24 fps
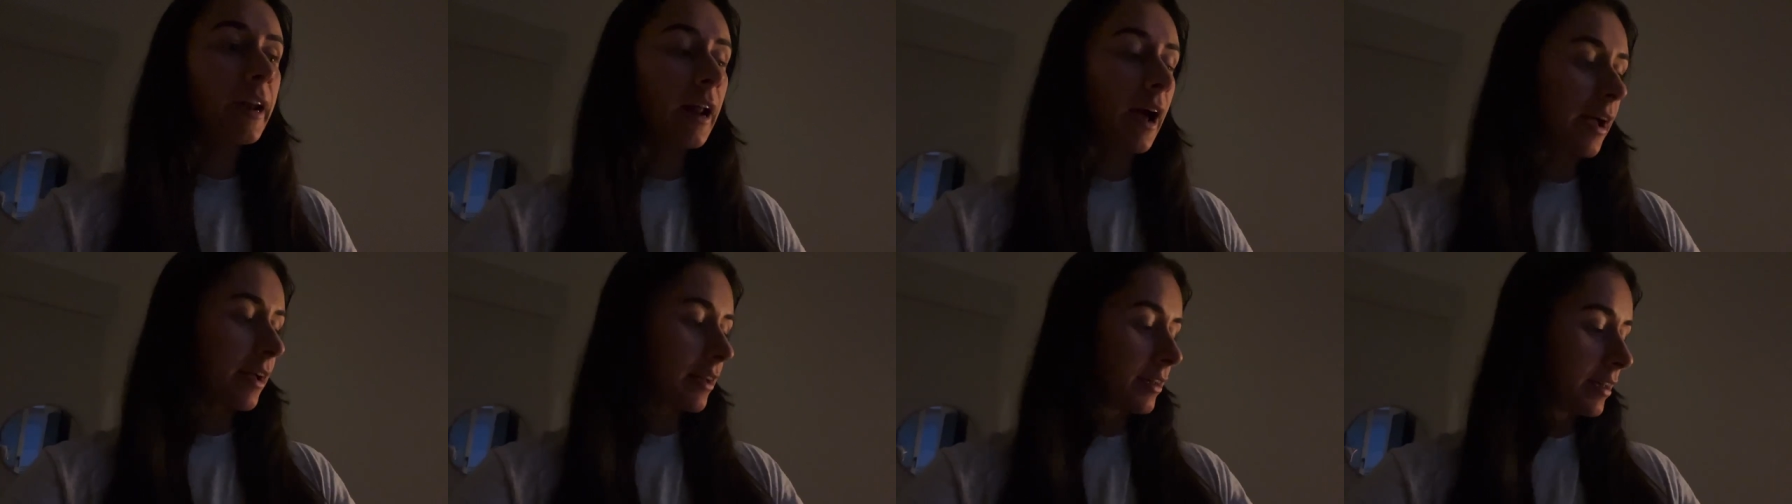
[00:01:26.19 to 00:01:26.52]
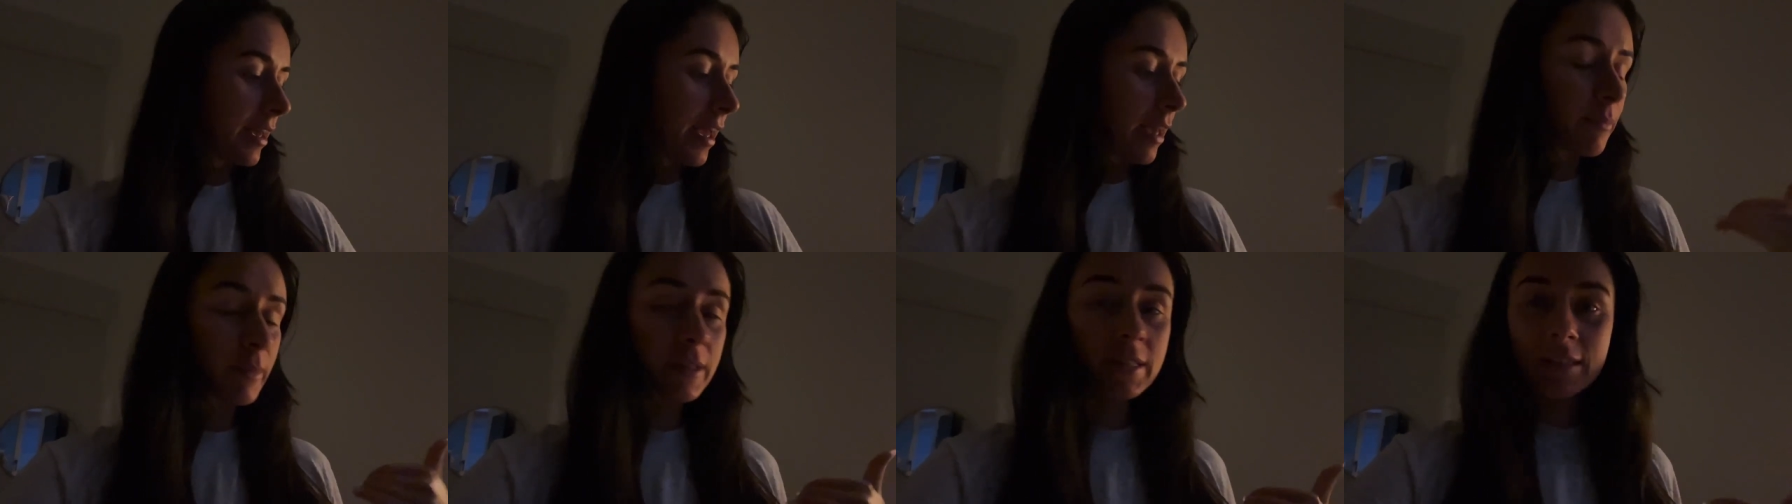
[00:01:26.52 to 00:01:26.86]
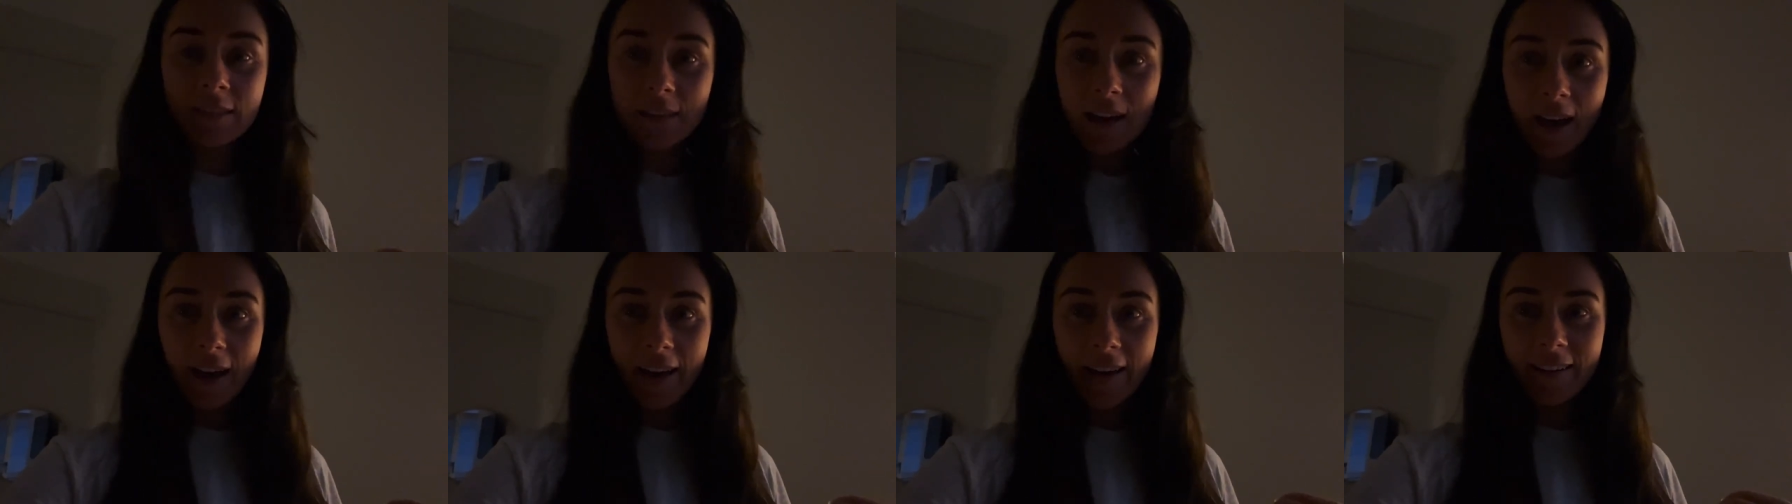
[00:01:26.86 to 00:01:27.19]
I came
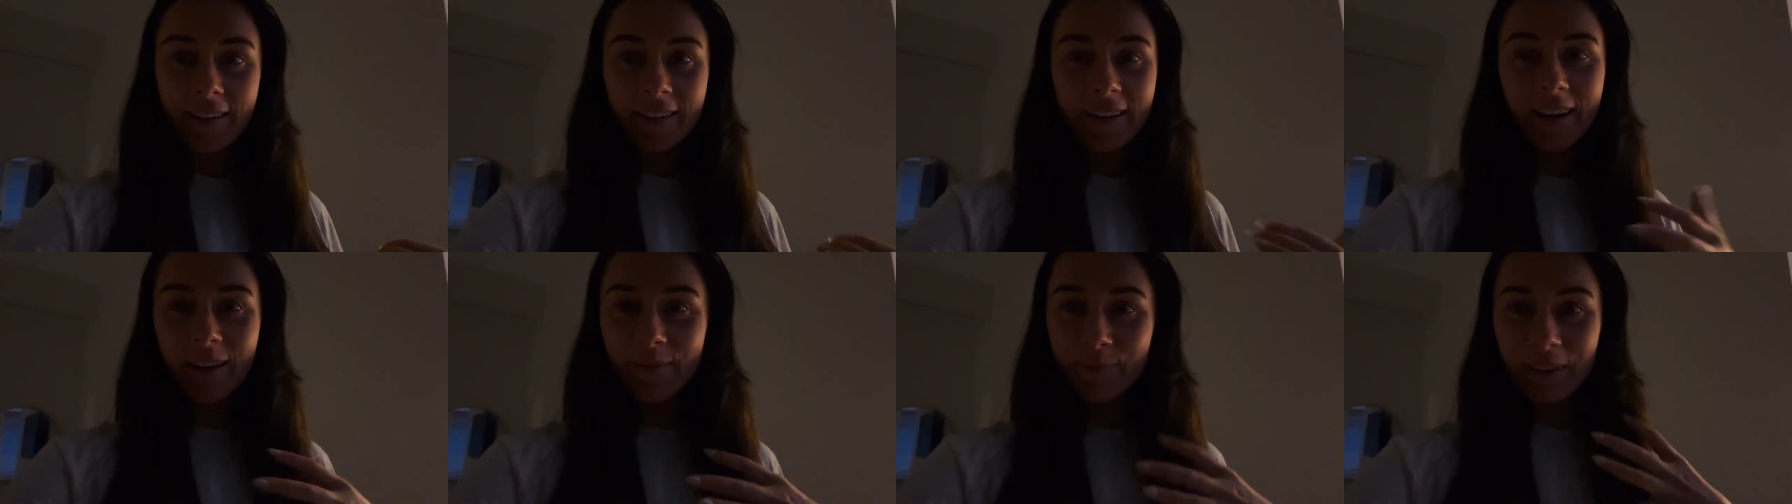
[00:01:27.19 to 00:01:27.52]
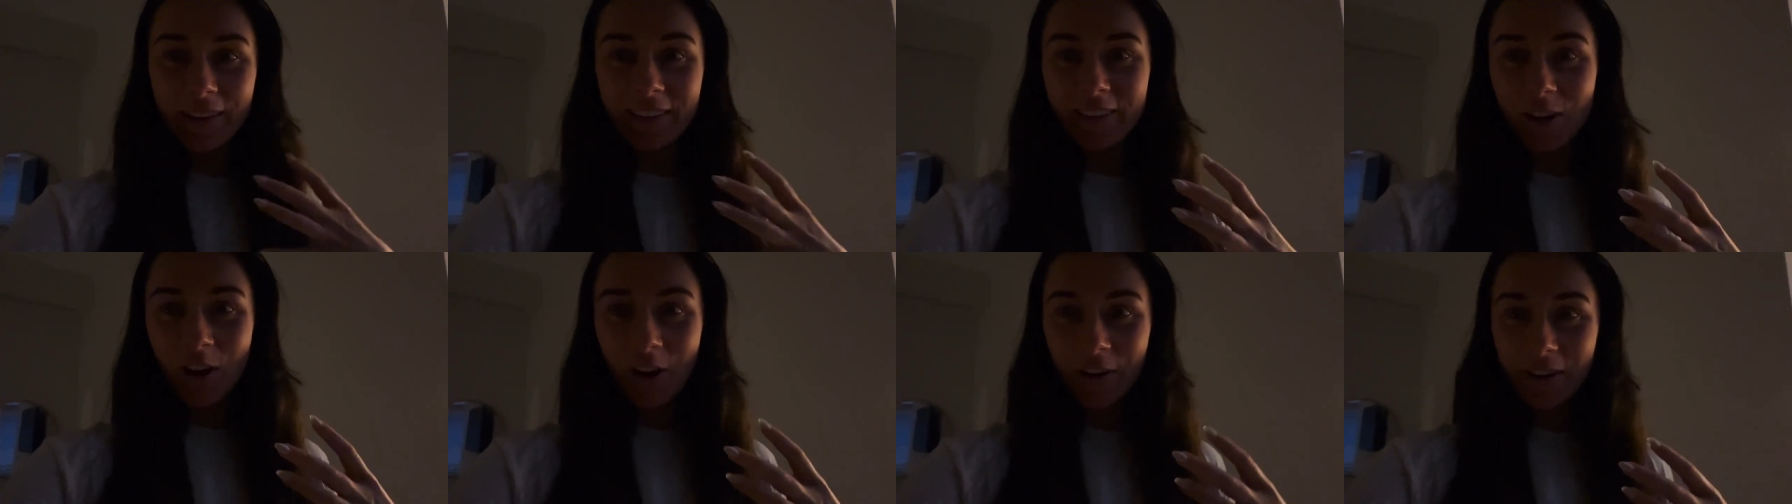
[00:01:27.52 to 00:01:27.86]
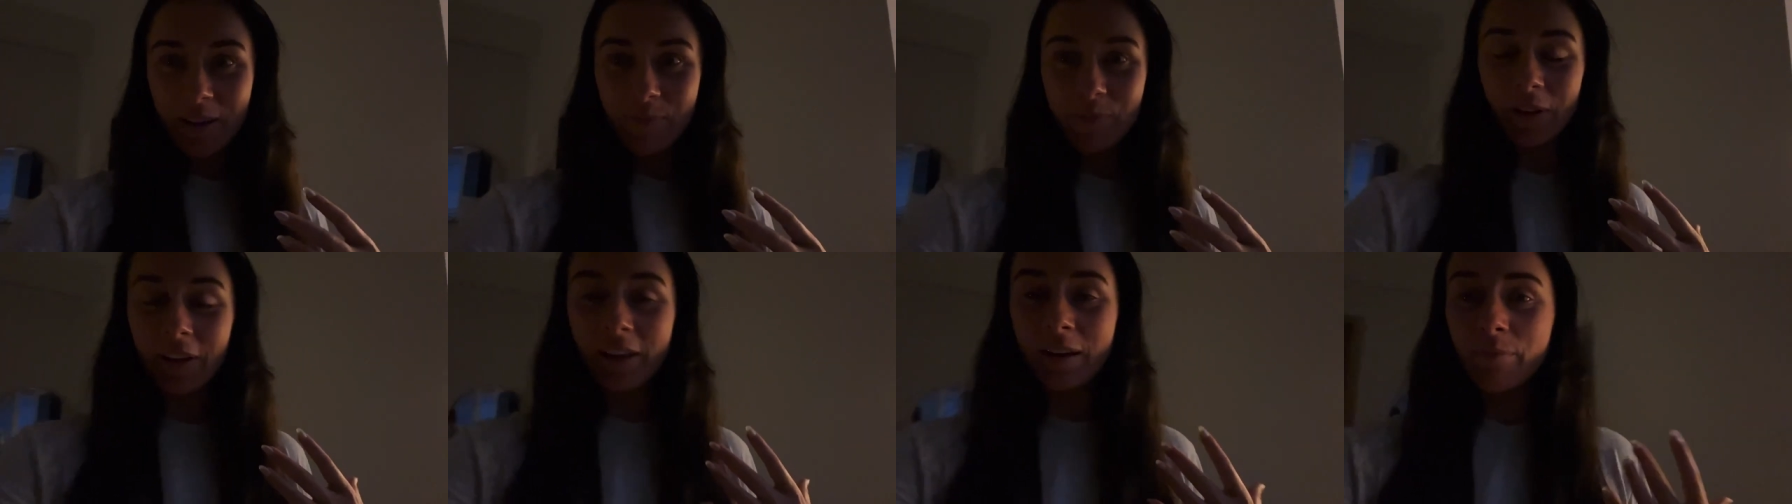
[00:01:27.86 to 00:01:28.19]
inside. I'm like talking a
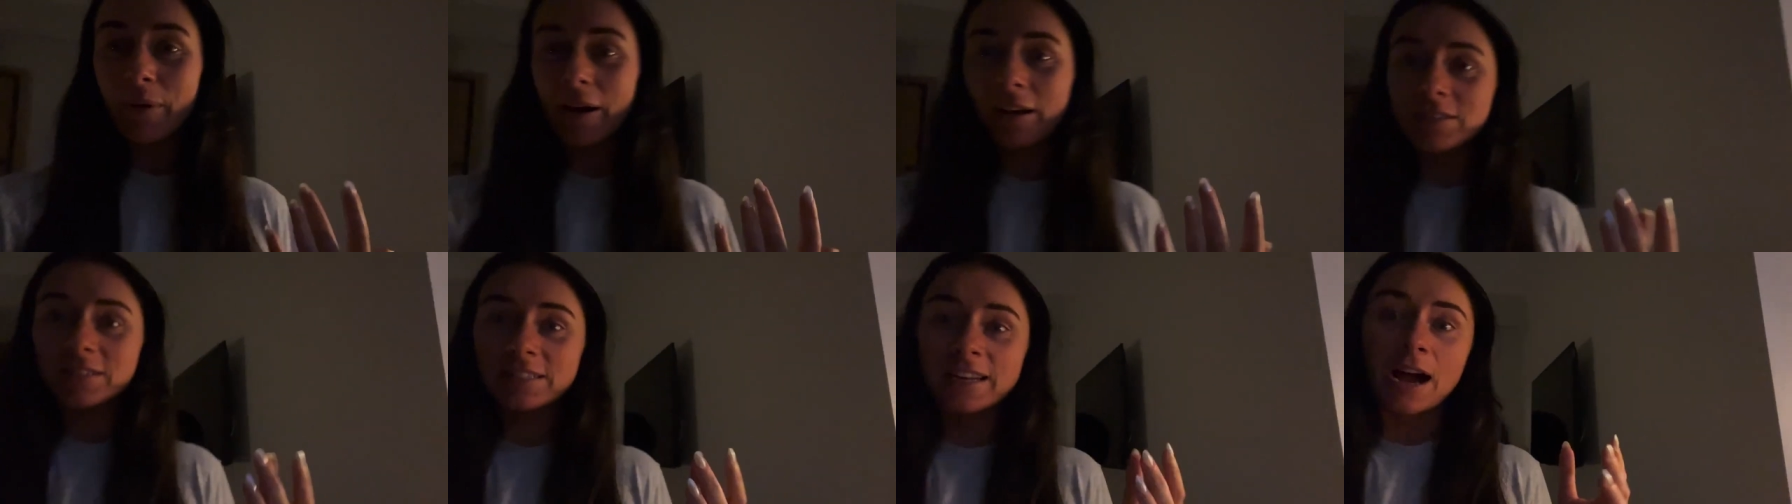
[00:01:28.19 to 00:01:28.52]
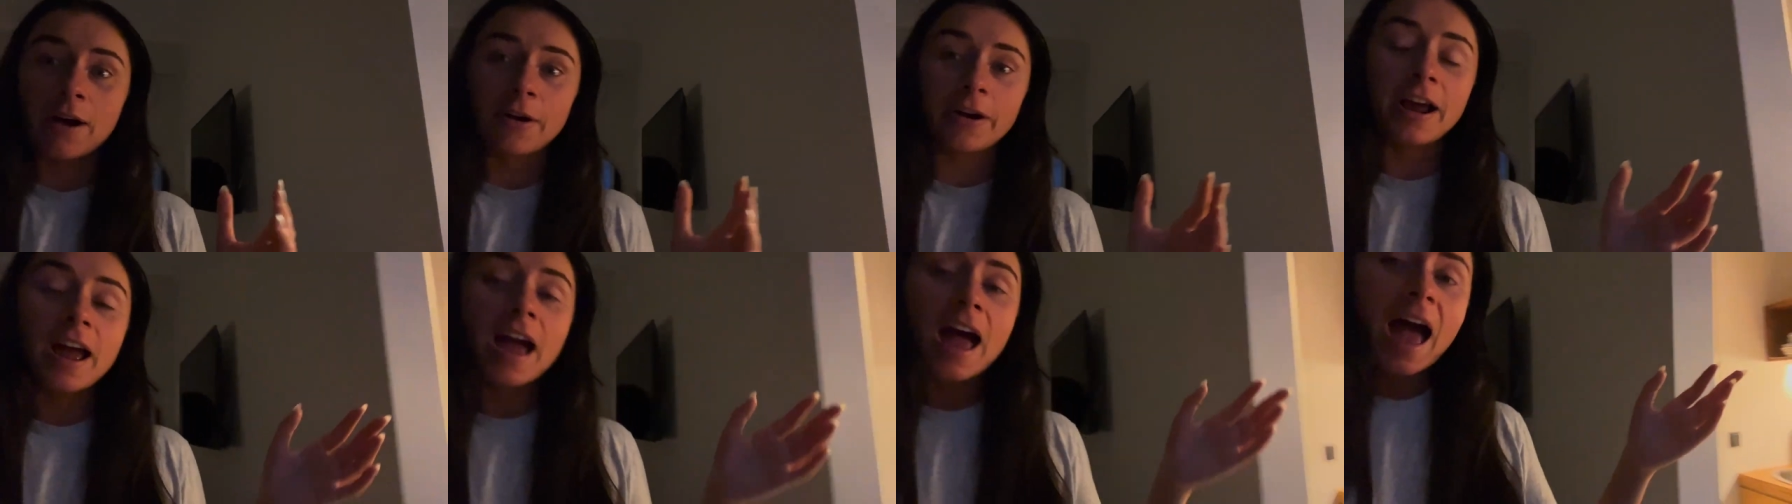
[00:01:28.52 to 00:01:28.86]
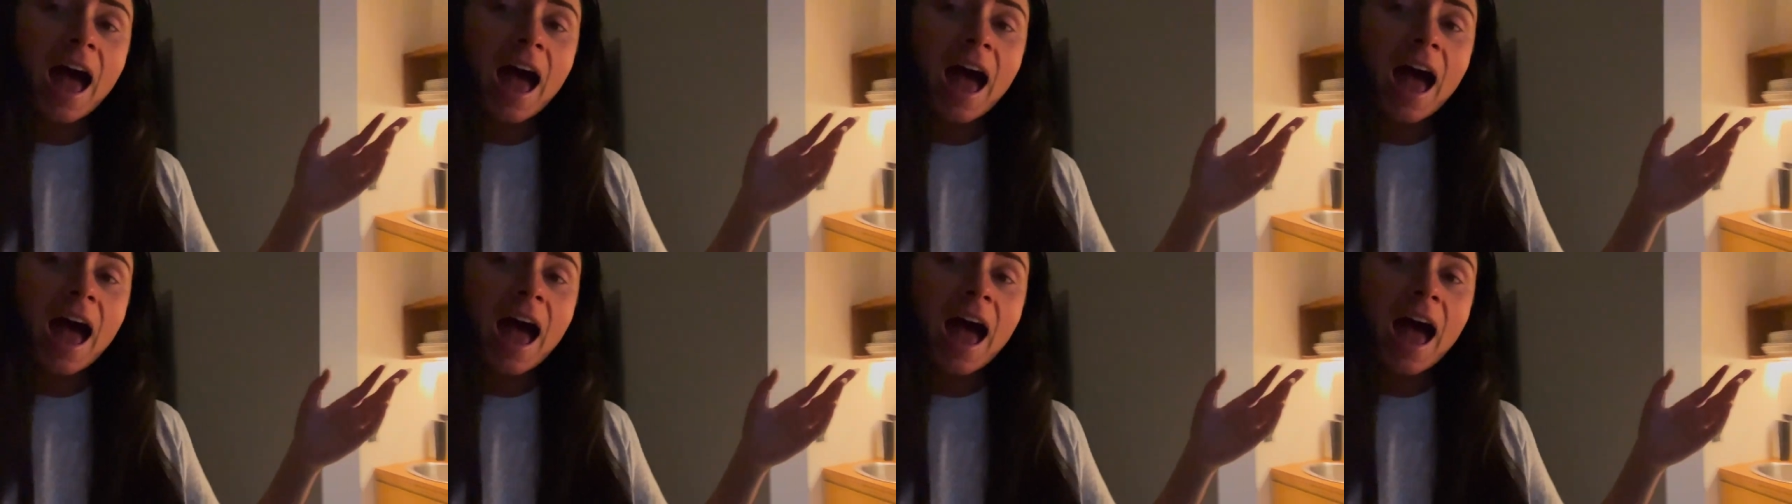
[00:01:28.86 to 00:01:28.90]
million miles an hour.